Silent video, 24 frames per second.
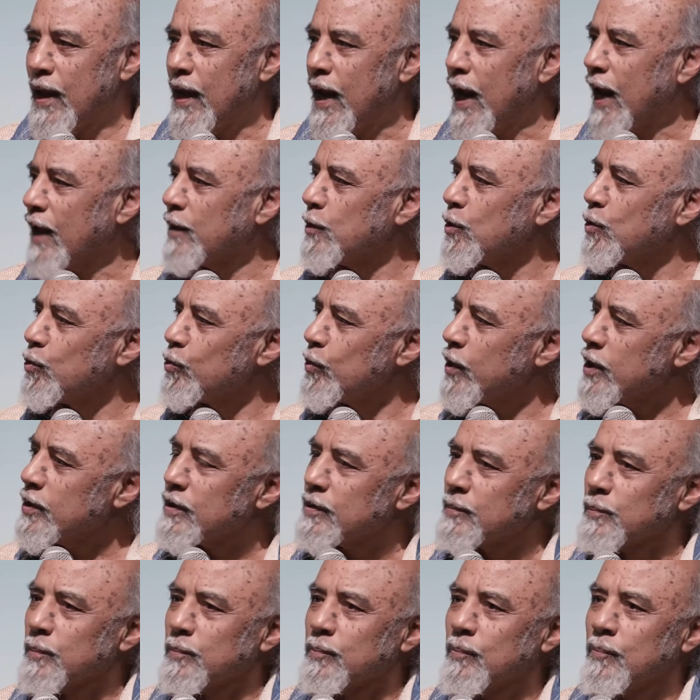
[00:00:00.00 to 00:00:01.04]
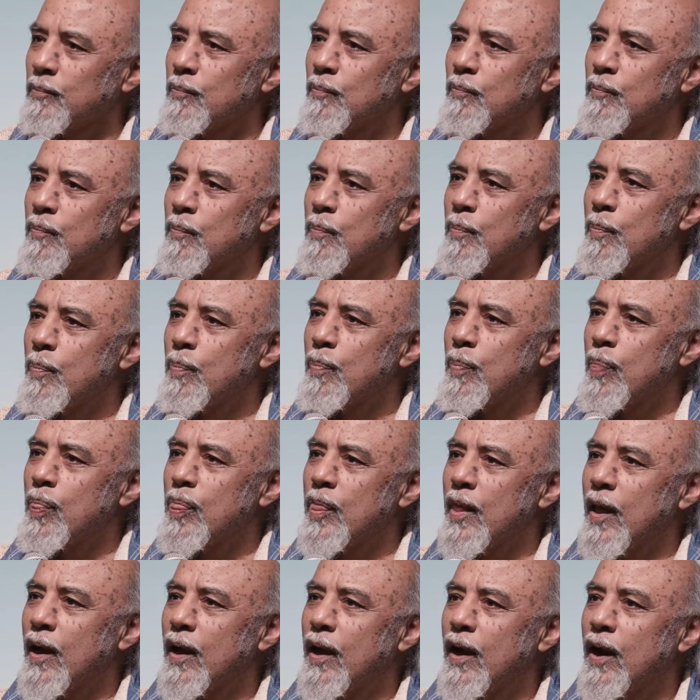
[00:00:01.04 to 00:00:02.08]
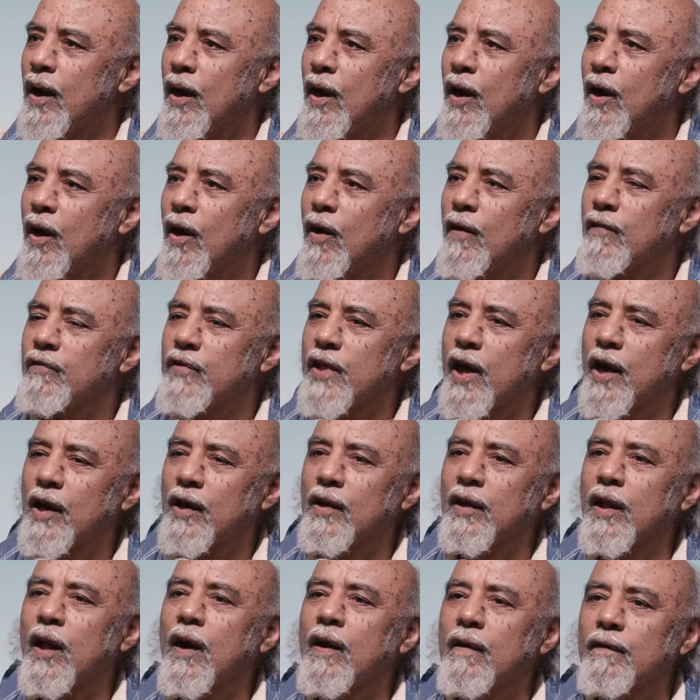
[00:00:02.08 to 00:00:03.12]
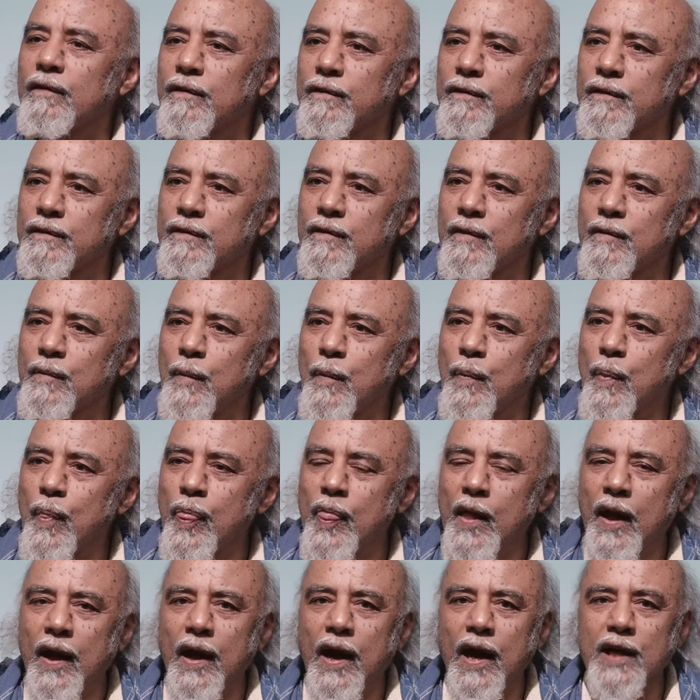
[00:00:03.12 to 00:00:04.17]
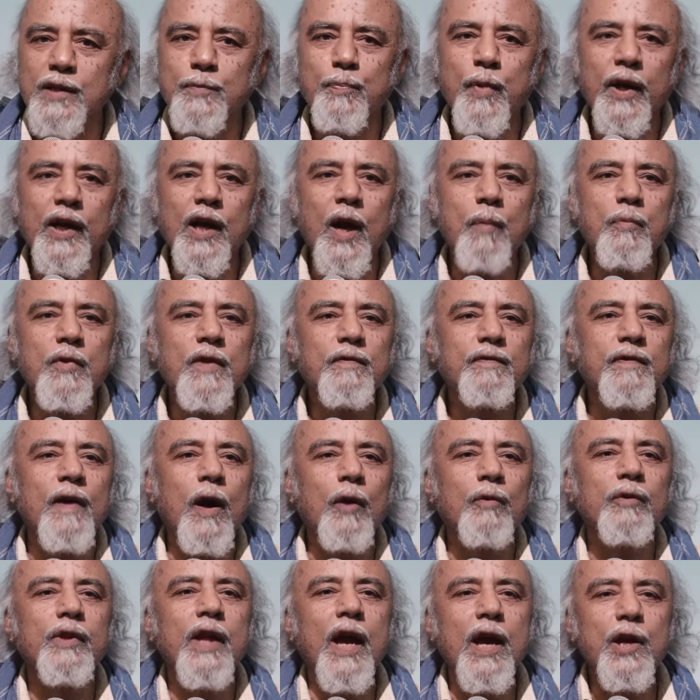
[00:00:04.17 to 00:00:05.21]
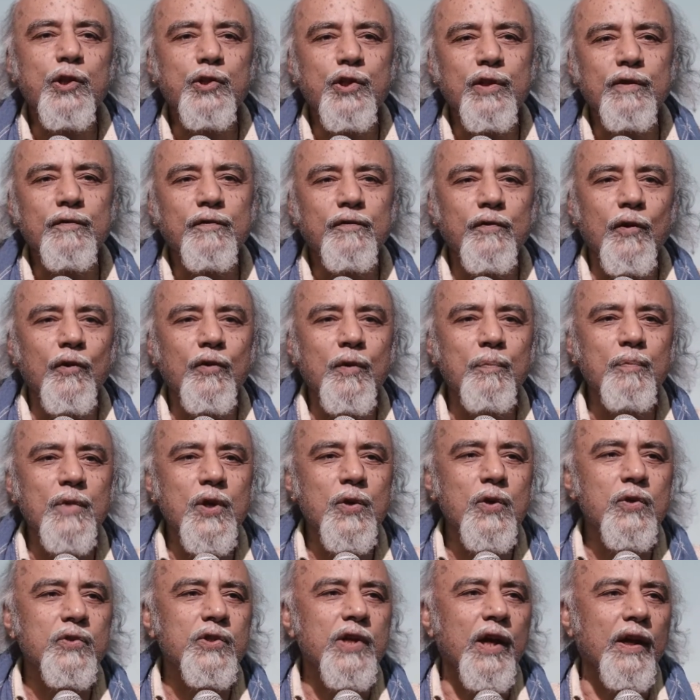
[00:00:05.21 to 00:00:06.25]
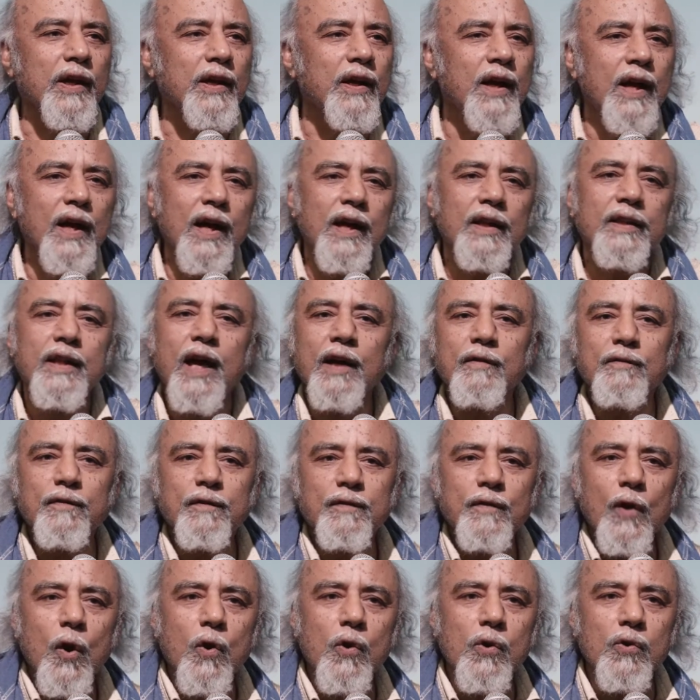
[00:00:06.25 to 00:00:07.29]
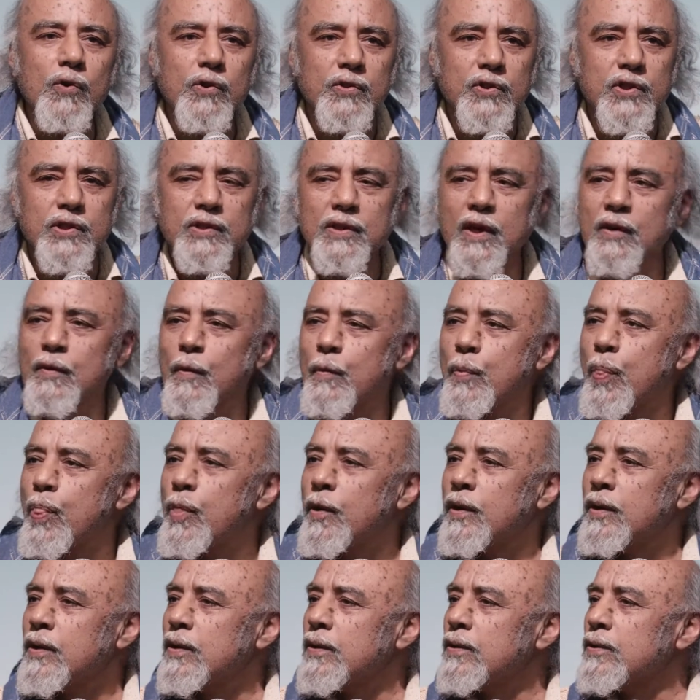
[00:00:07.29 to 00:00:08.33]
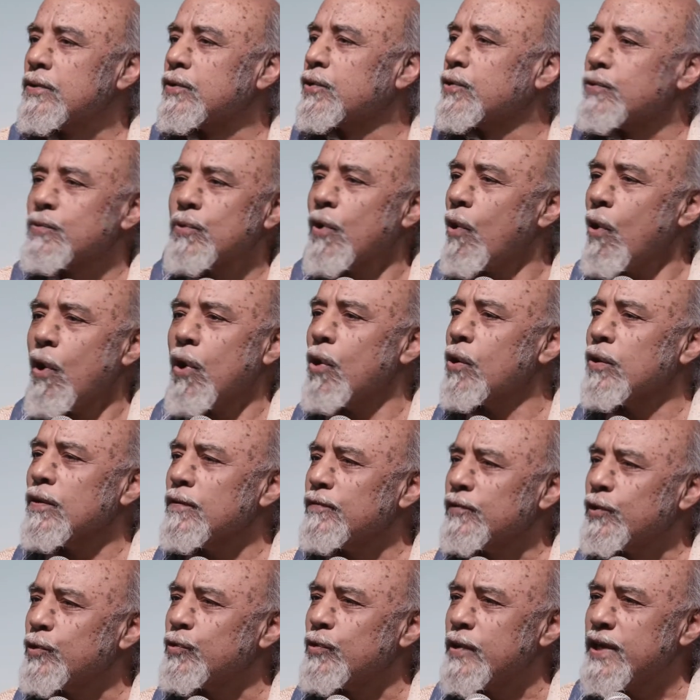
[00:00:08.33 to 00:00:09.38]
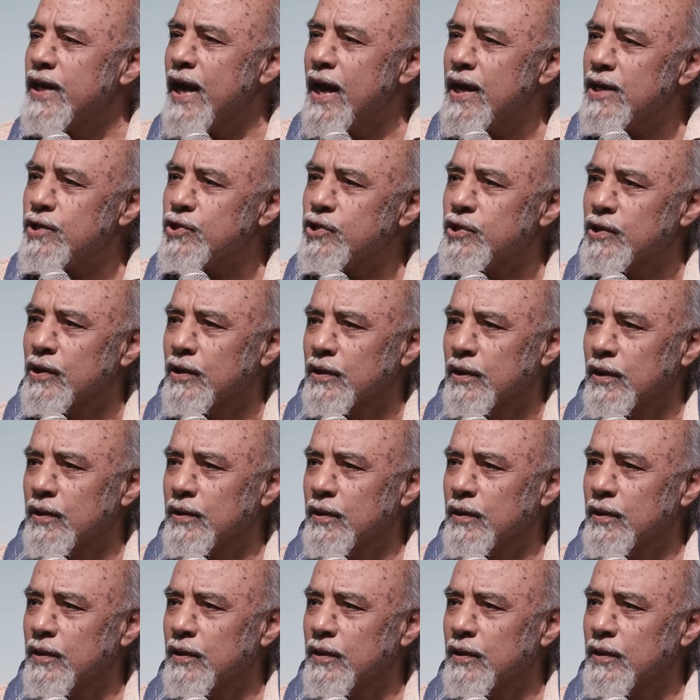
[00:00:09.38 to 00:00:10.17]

And the rhythm of their love has become the foundation for a music that flows through all of creation.